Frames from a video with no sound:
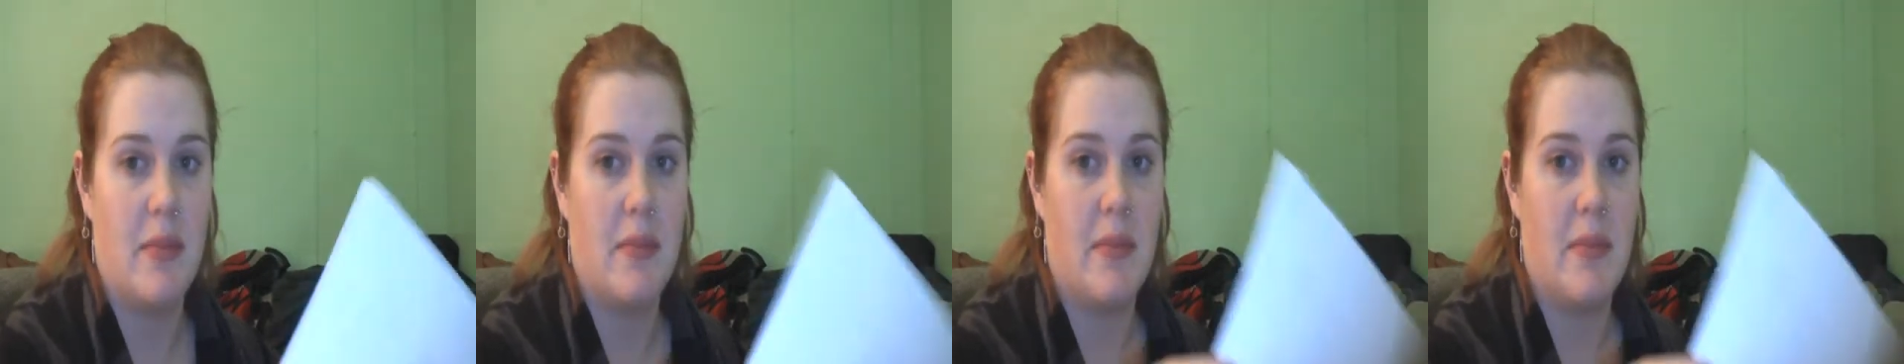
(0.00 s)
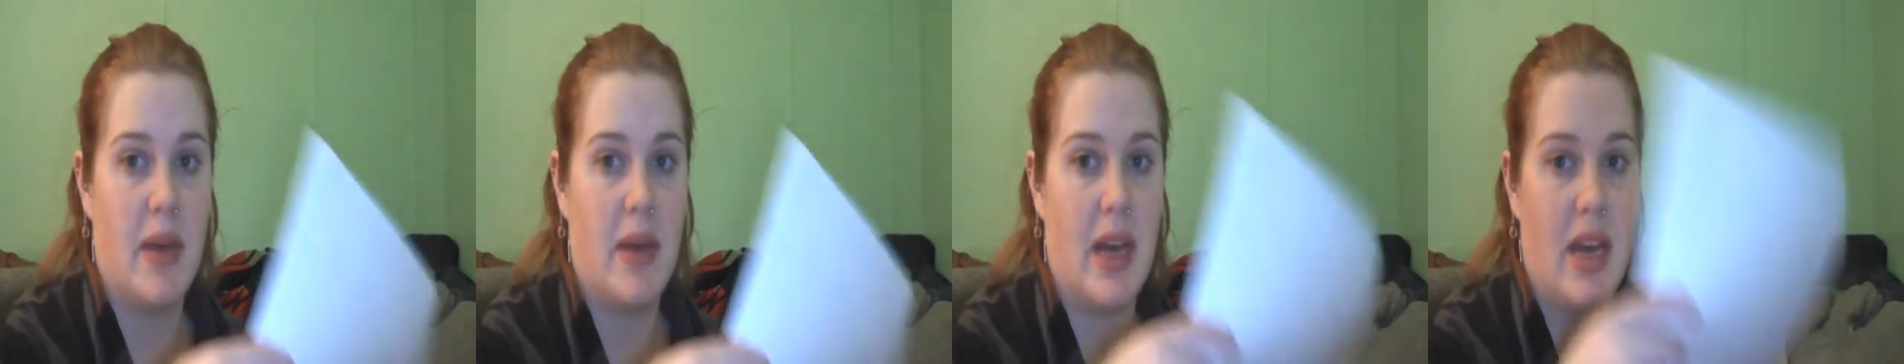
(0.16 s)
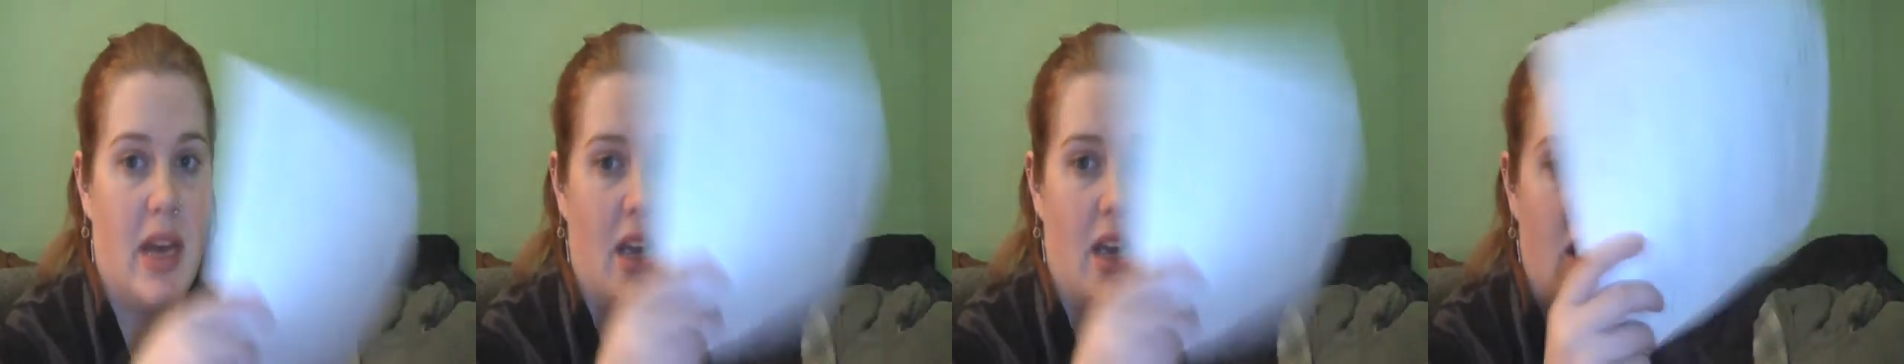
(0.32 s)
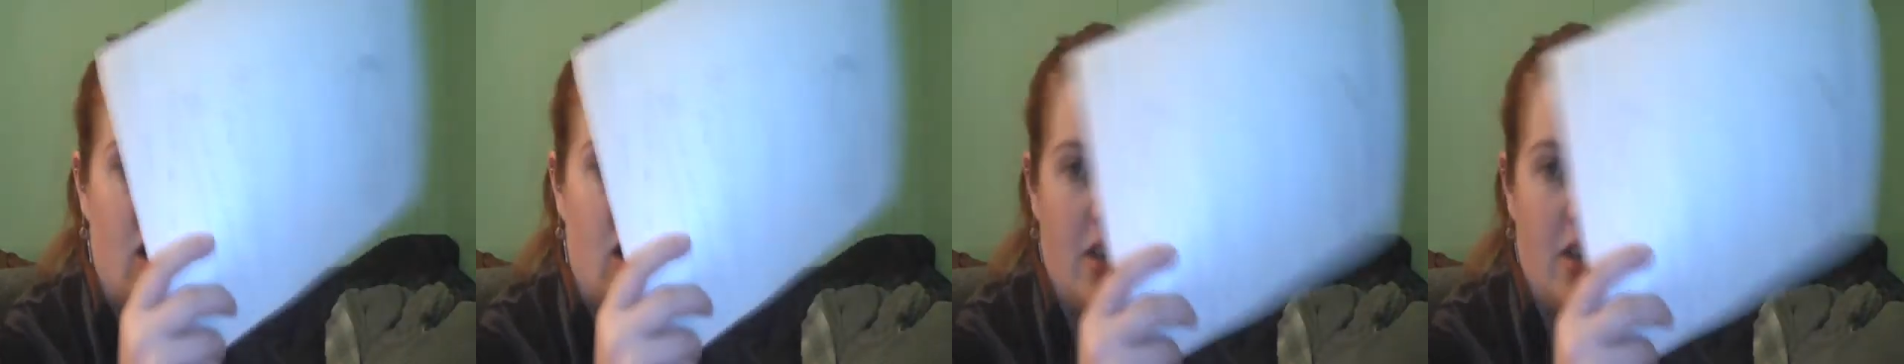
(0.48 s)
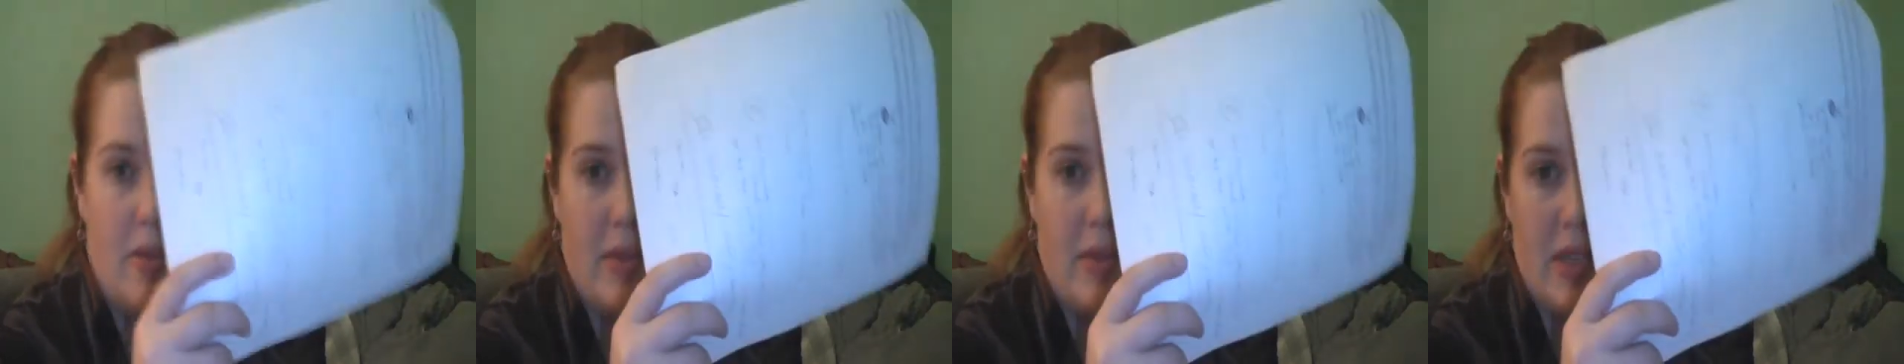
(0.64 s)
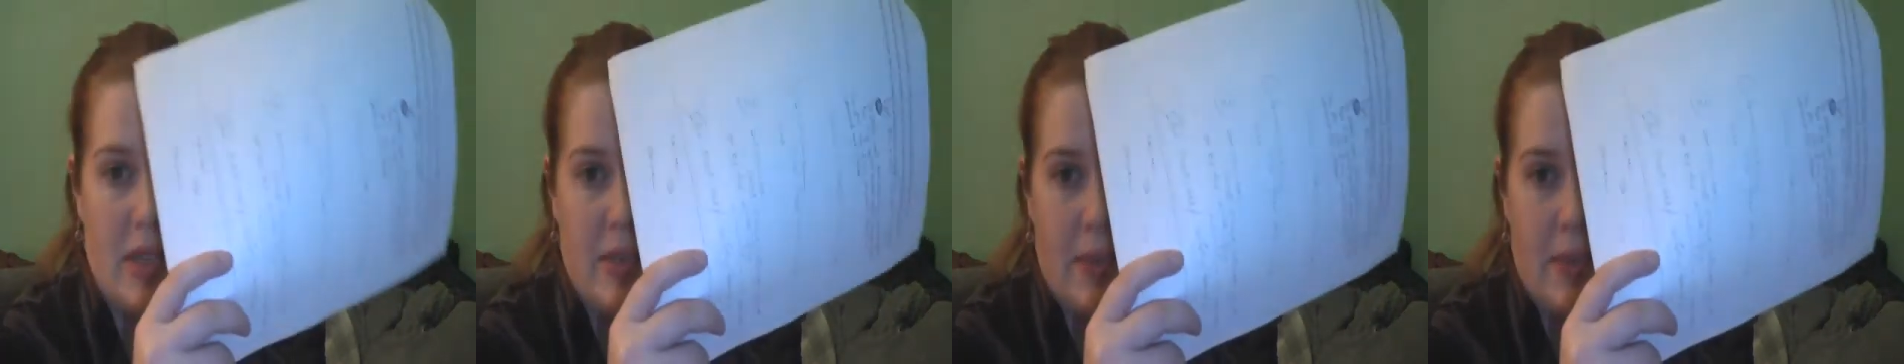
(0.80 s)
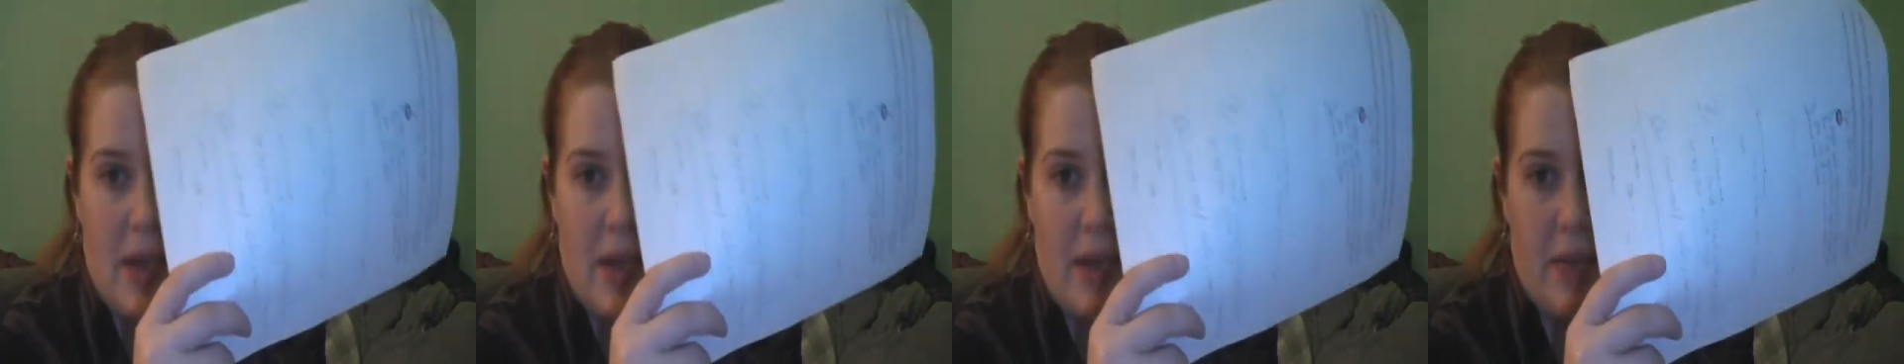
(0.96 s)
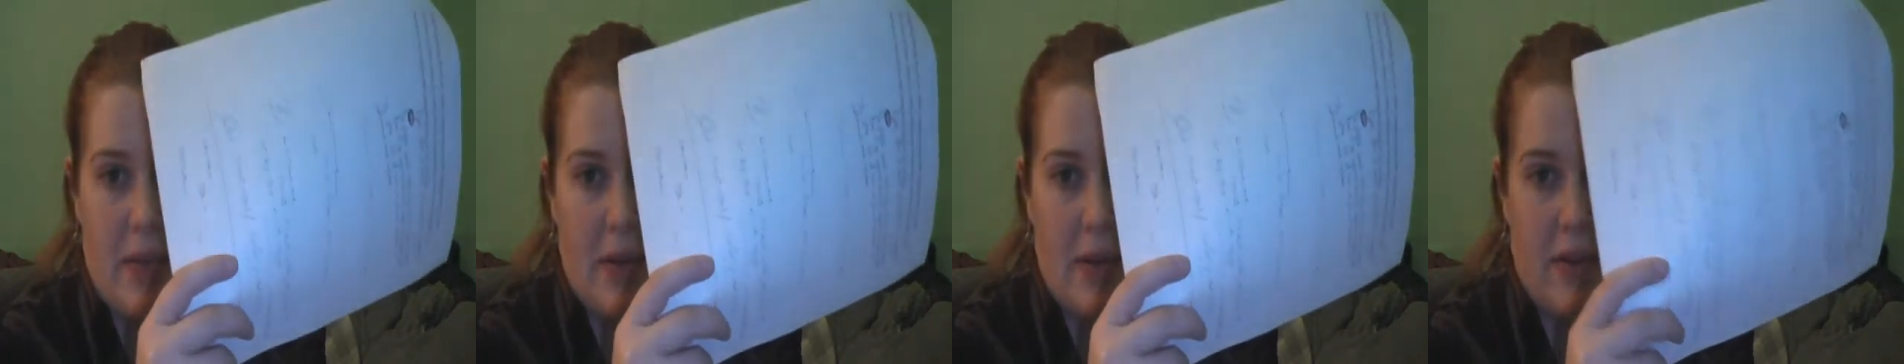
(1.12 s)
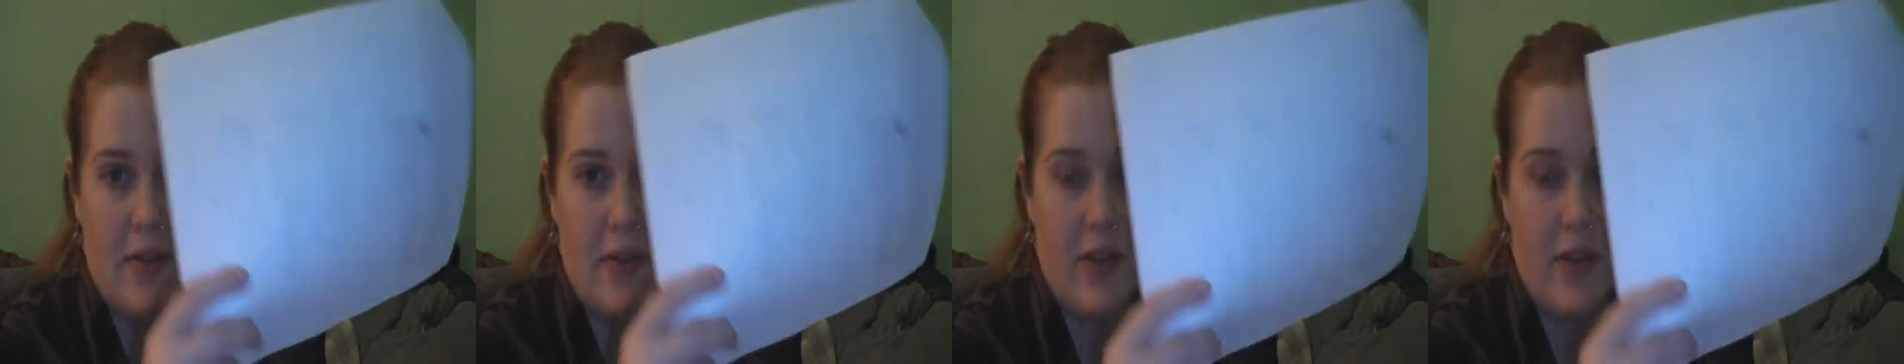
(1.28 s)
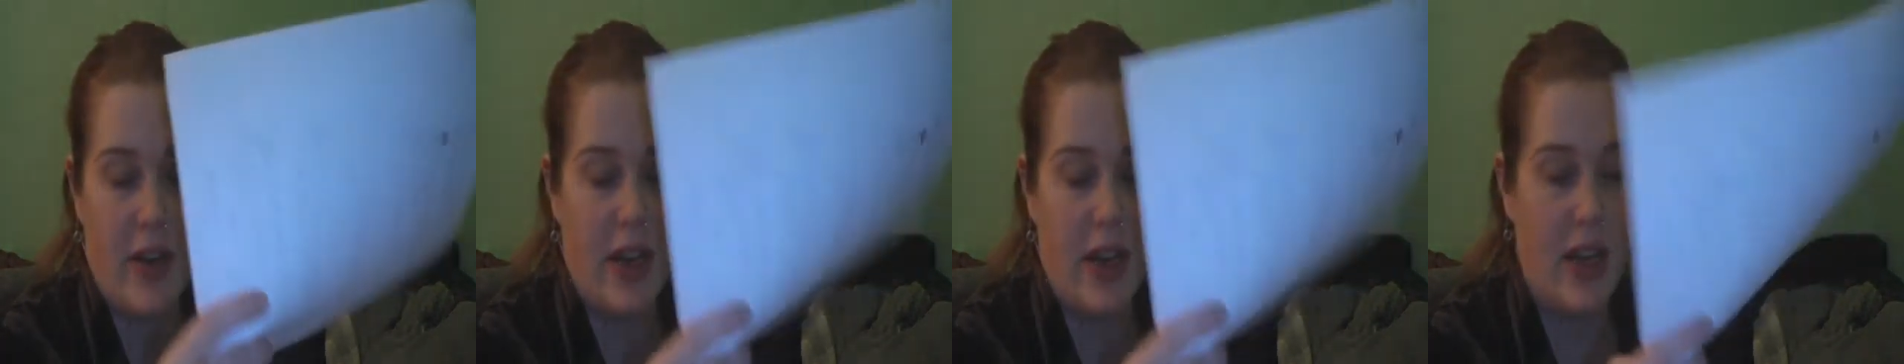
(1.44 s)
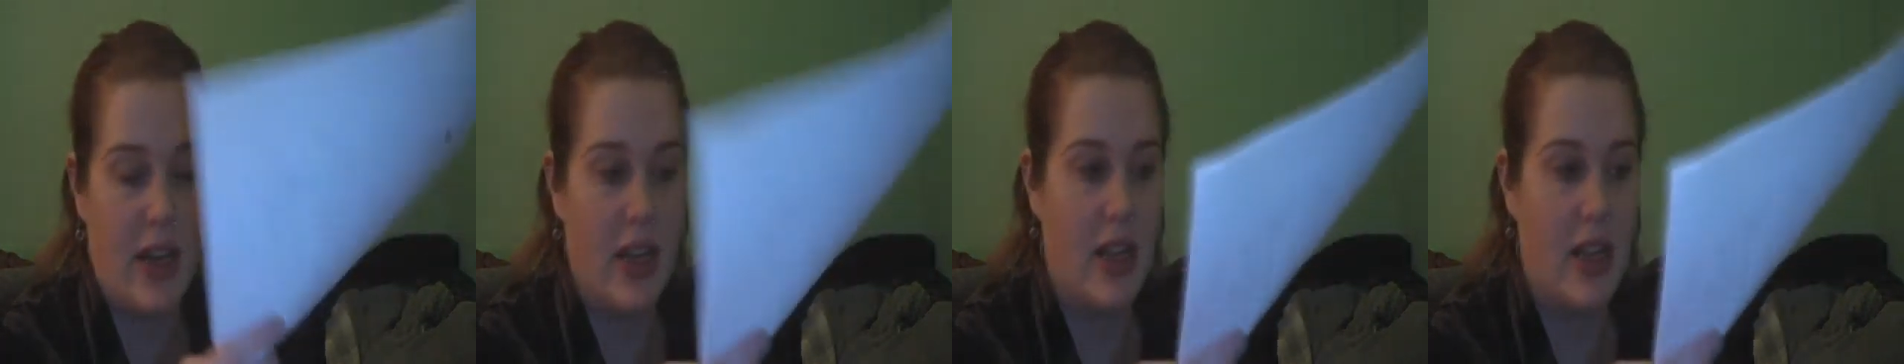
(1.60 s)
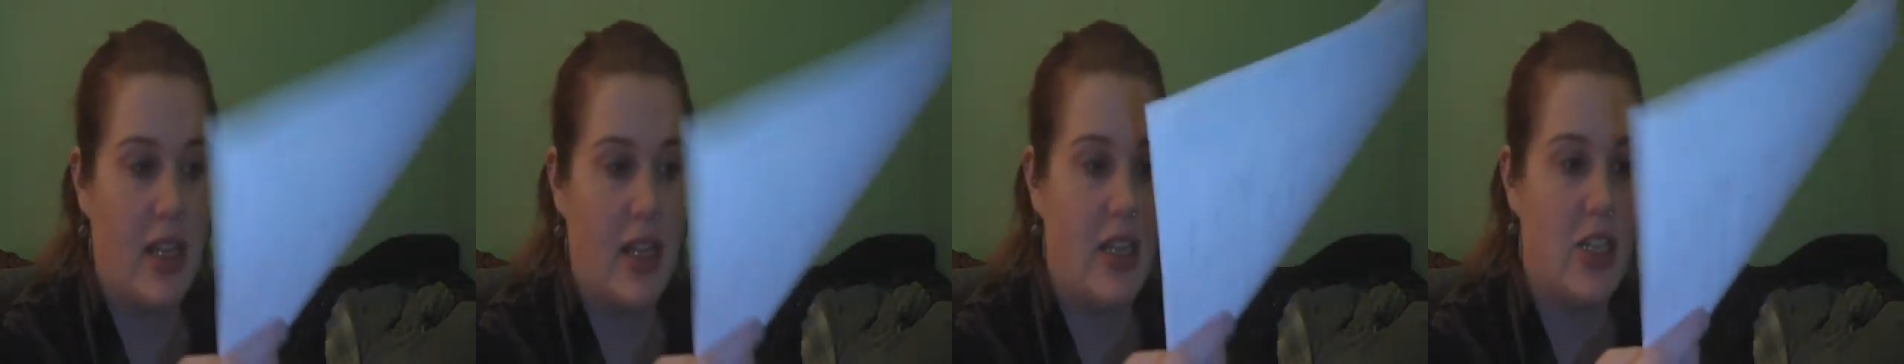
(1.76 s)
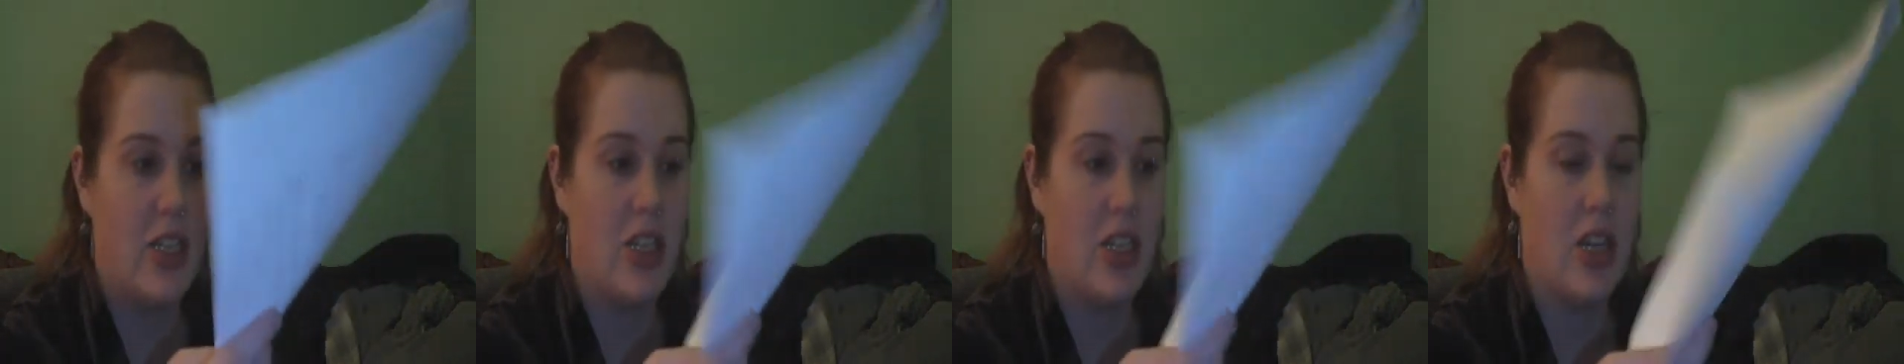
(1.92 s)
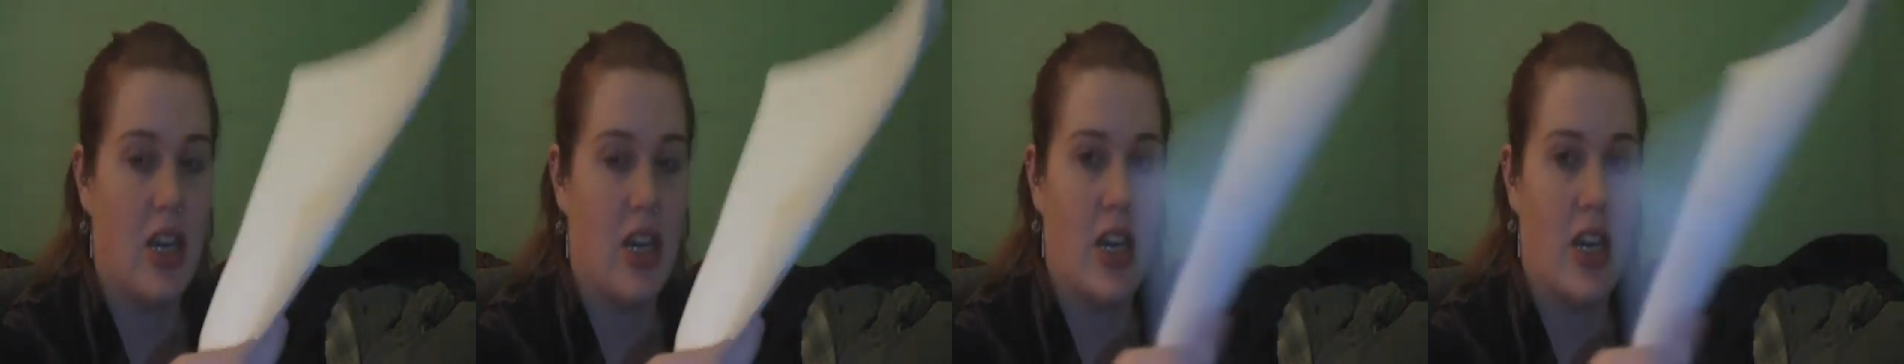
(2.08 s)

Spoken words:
my argument paper for English